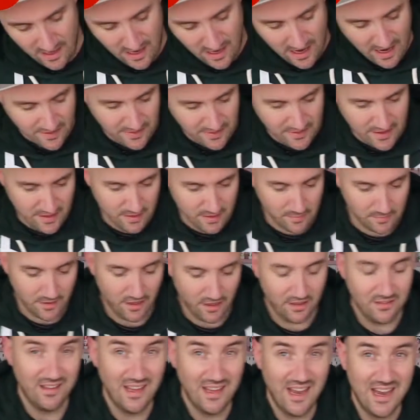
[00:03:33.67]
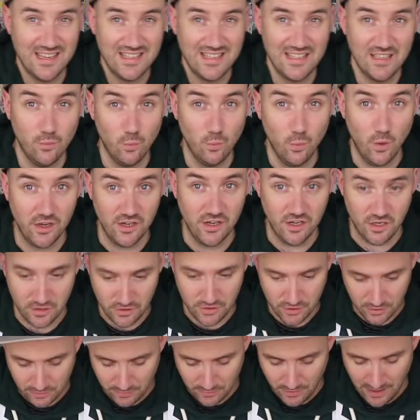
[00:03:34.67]
And then I'm going to add in
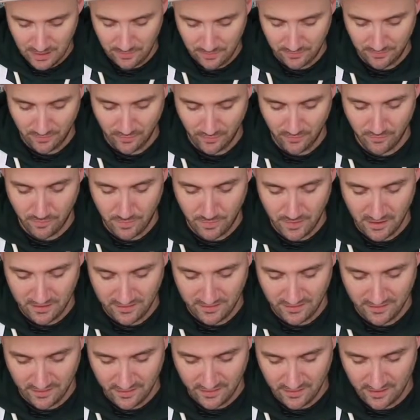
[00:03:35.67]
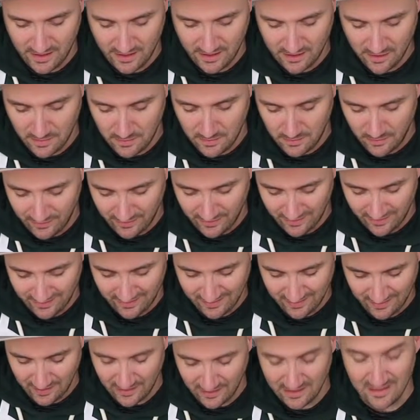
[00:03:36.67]
100 grams of butter, and I'm using
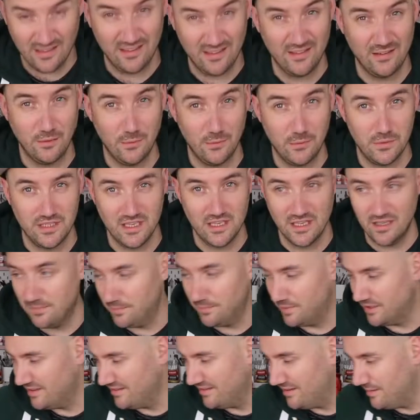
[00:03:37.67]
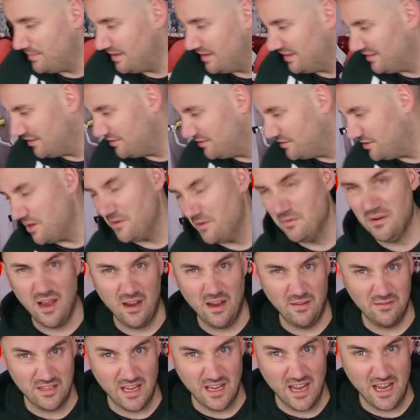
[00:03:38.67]
slightly salted because it means I don't
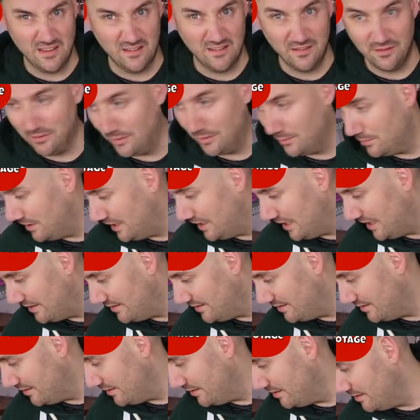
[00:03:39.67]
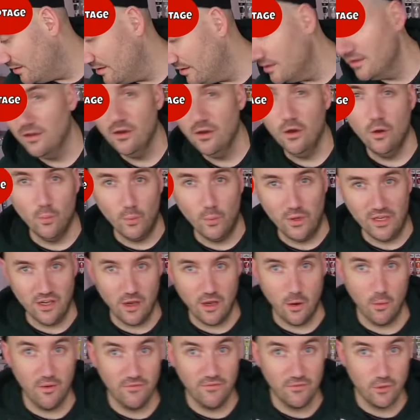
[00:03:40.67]
have to add salt later. We
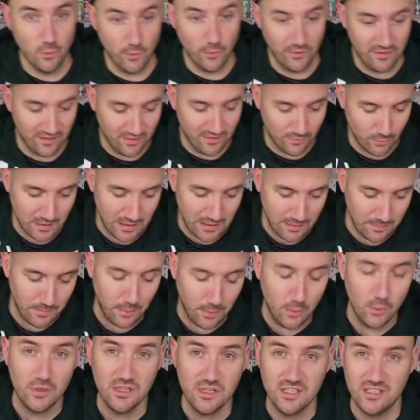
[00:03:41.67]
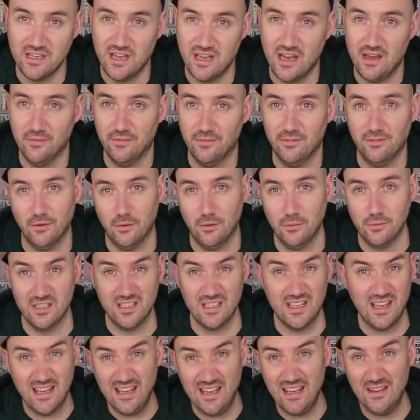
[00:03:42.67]
know, of course, it's really important to have salt
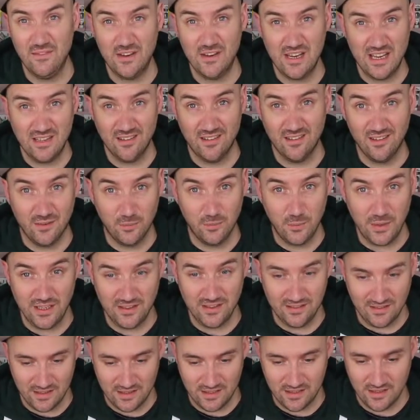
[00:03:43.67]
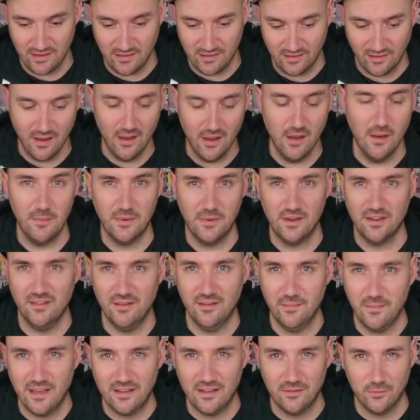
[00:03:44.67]
even in sweet dishes because
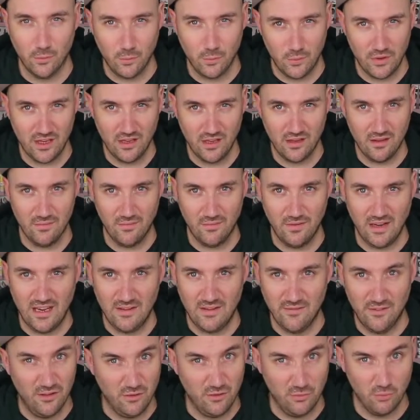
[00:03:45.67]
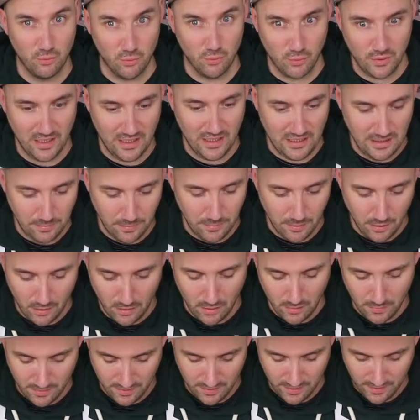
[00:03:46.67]
it makes all the other flavours really
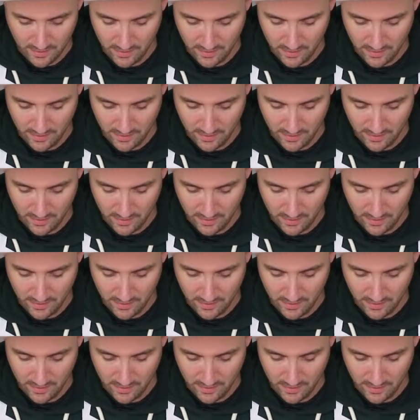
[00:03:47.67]
pop.